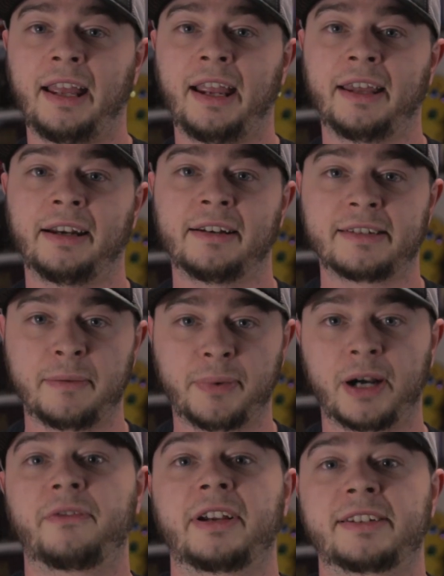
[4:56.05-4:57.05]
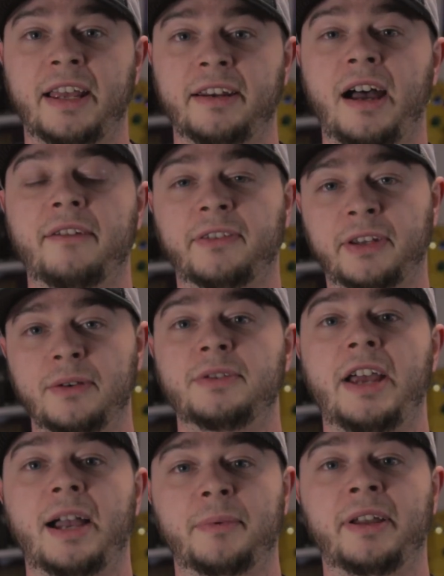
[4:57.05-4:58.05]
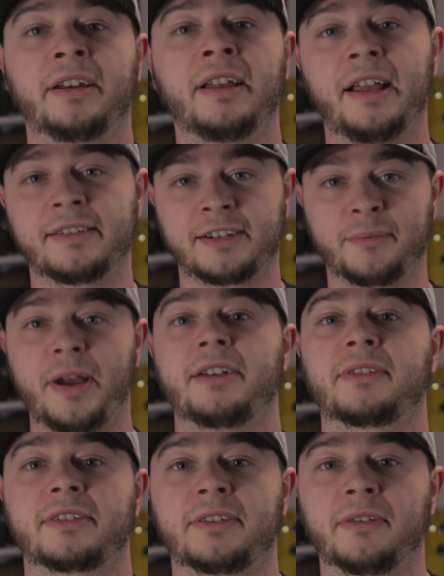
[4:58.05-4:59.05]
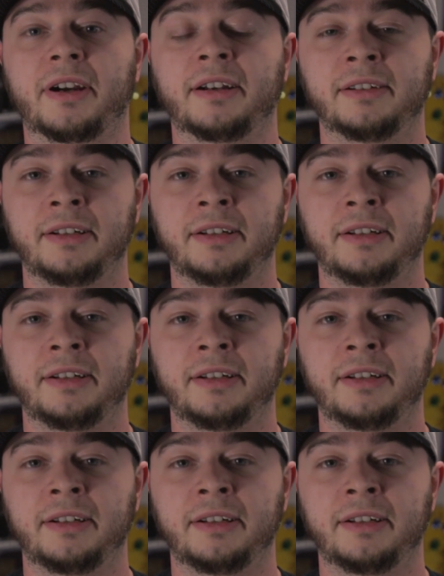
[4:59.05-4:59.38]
and it is a perfect send-off for Hugh Jackman and Sir Patrick Stewart.